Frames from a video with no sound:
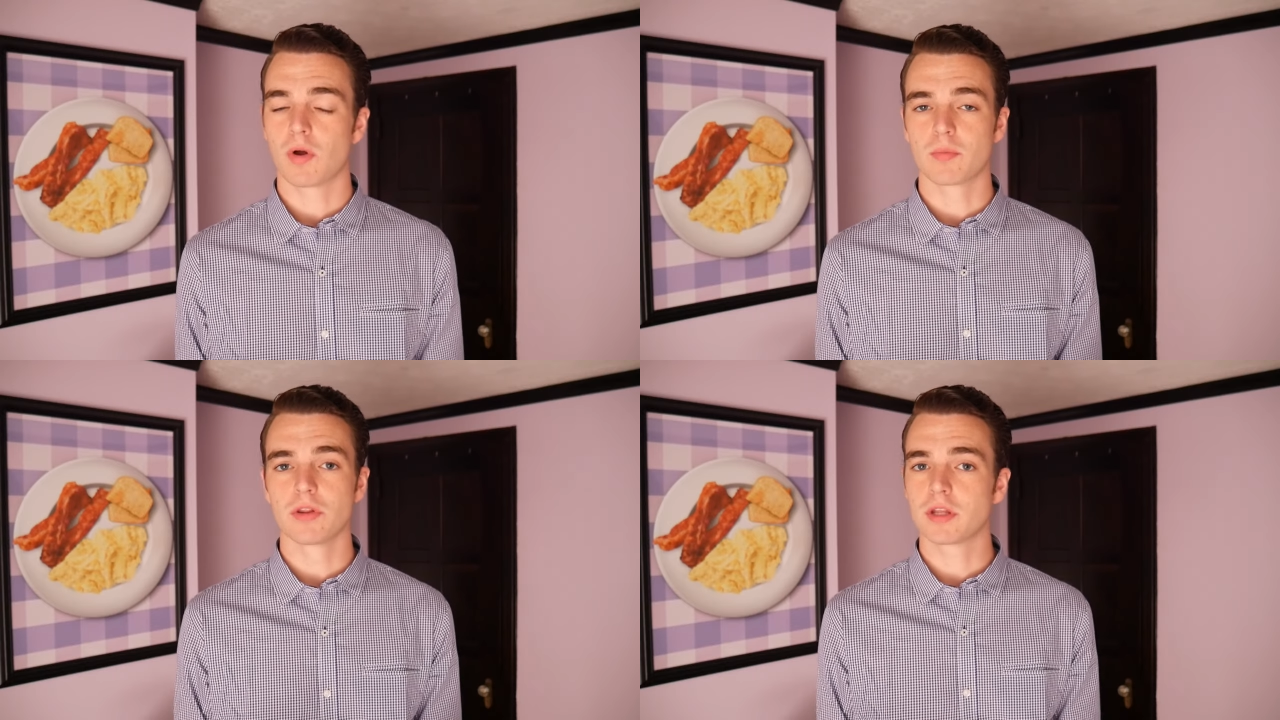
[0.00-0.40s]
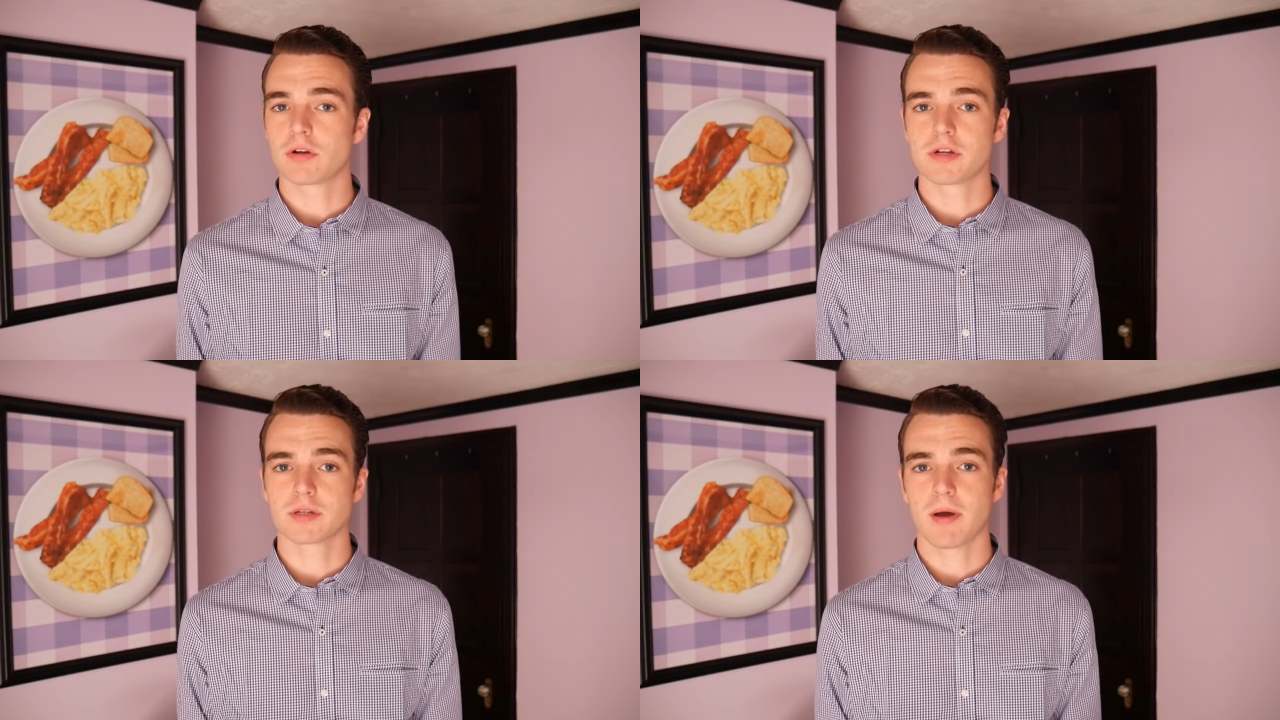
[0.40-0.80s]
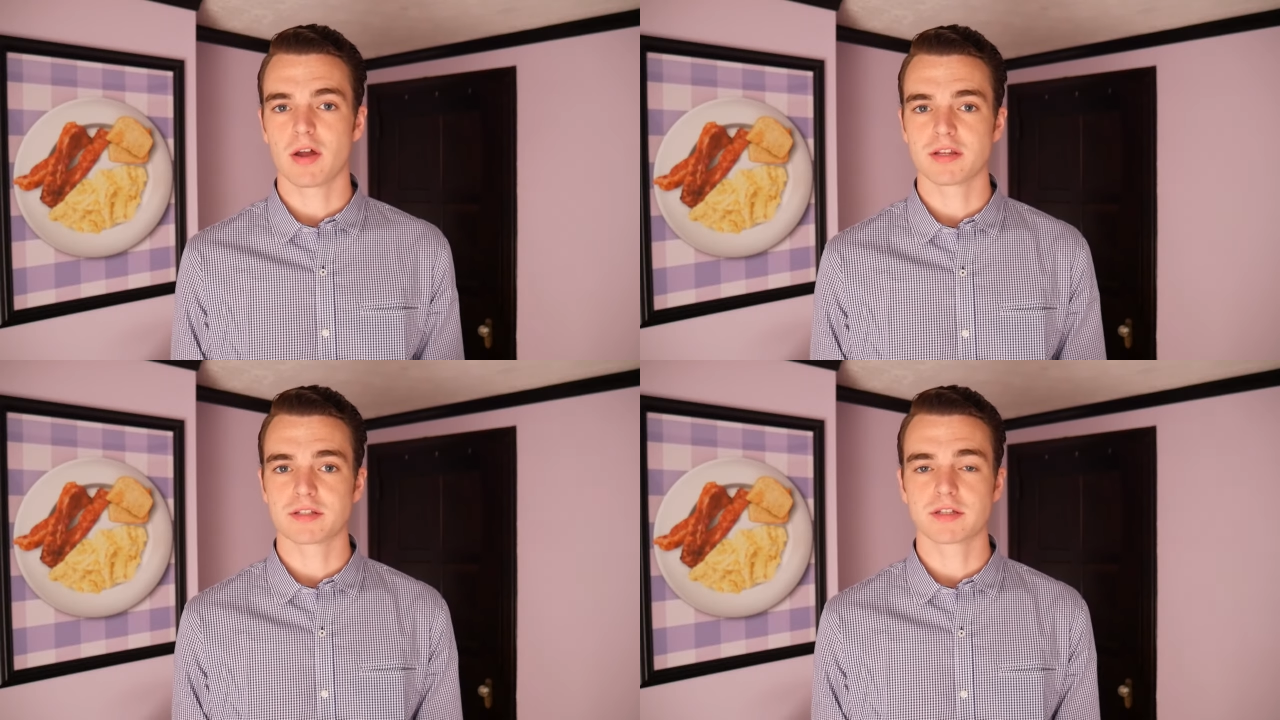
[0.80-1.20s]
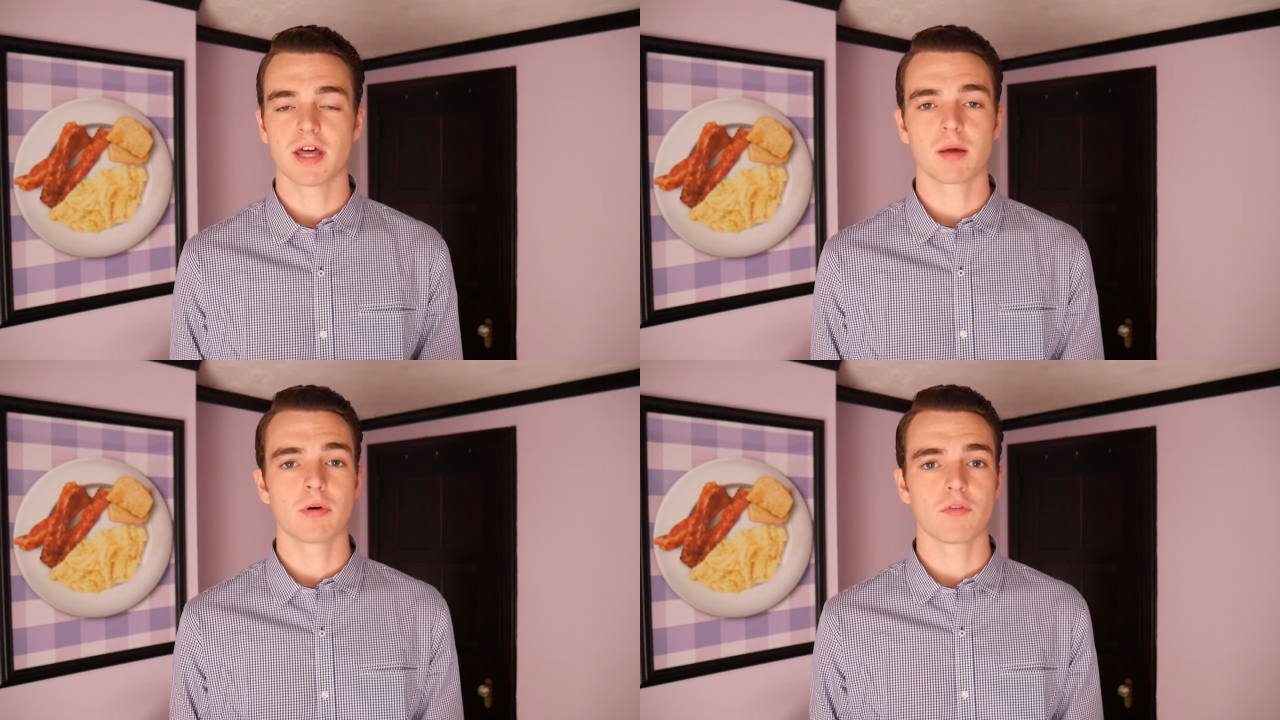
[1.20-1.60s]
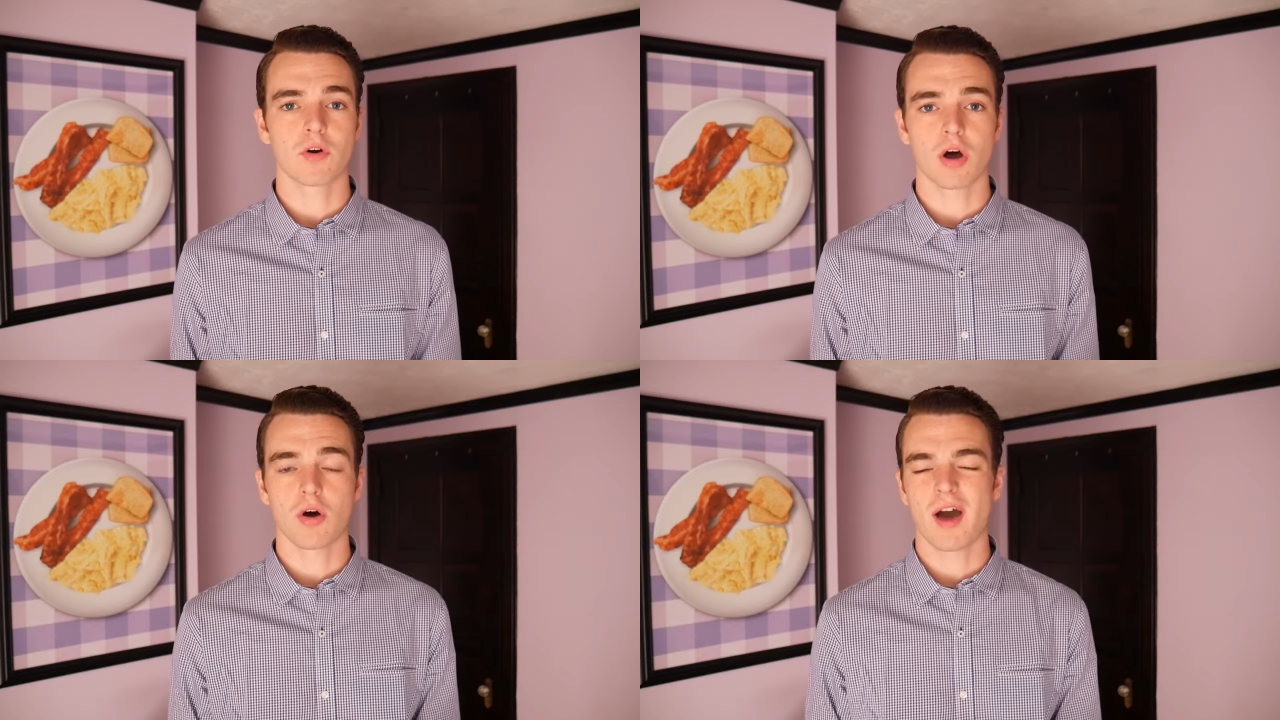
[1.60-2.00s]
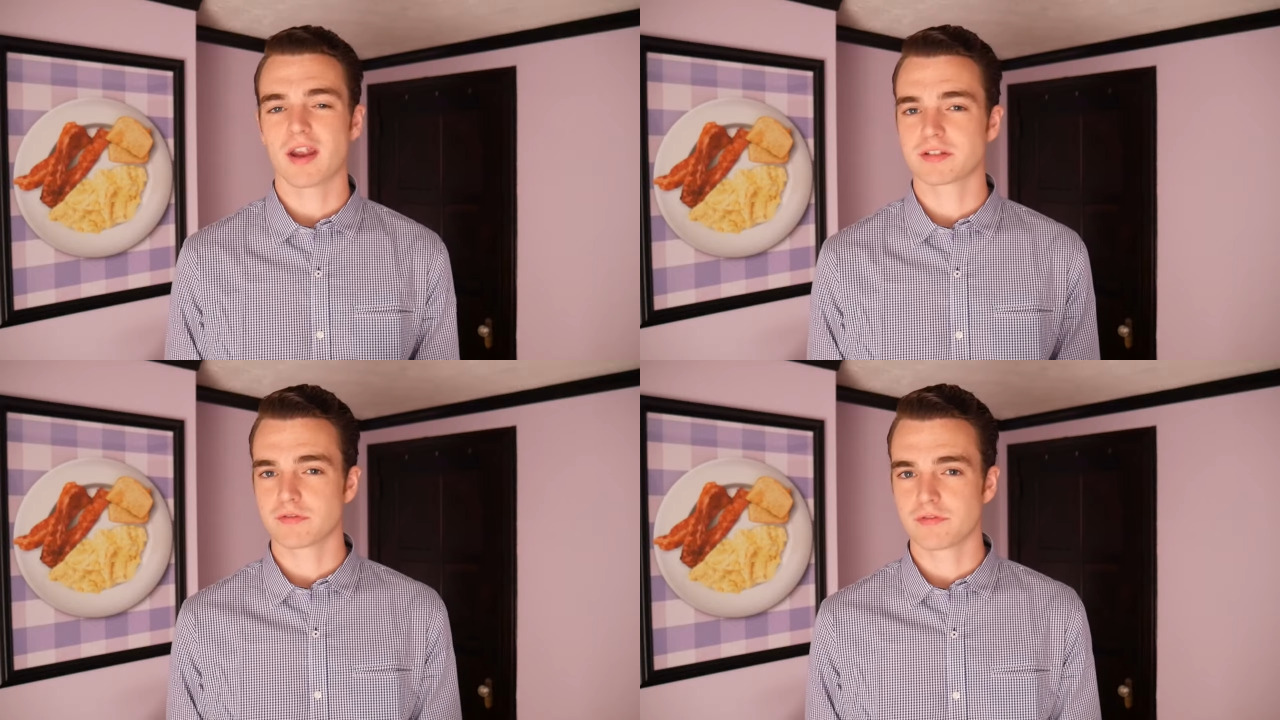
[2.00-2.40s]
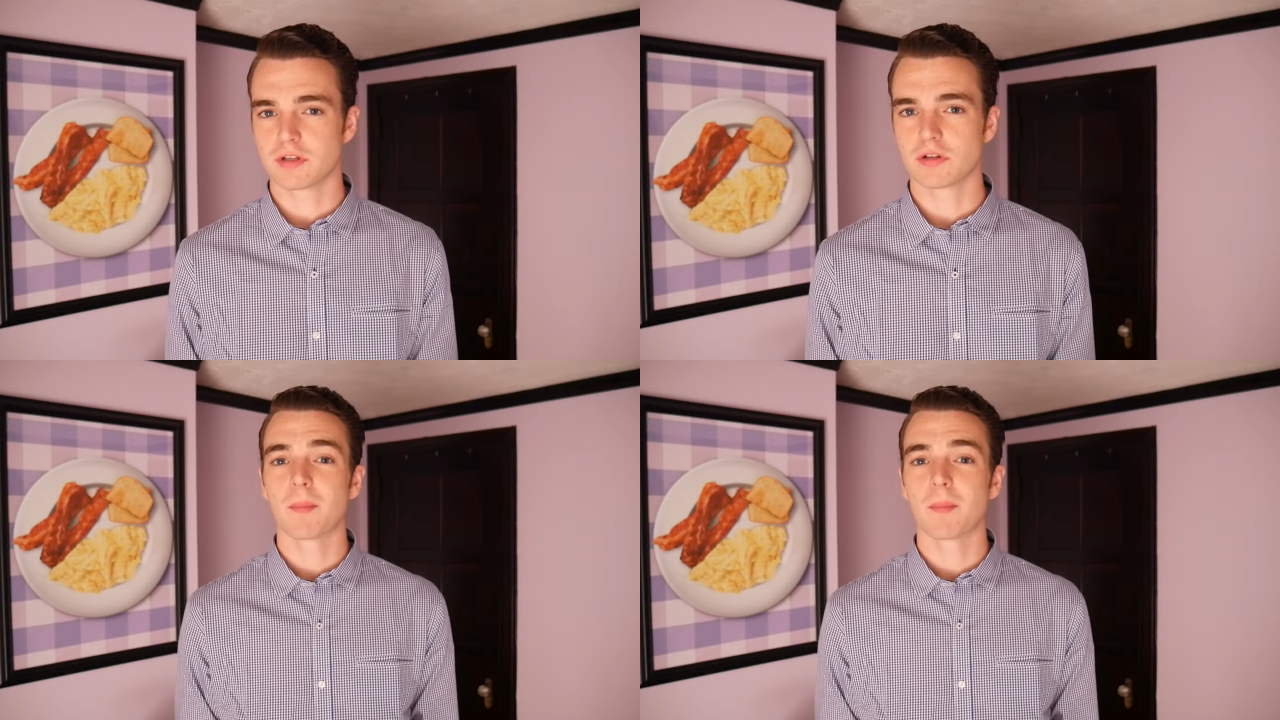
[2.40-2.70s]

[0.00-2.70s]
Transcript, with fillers: What I'm really curious about is the denim overall. How does it feel?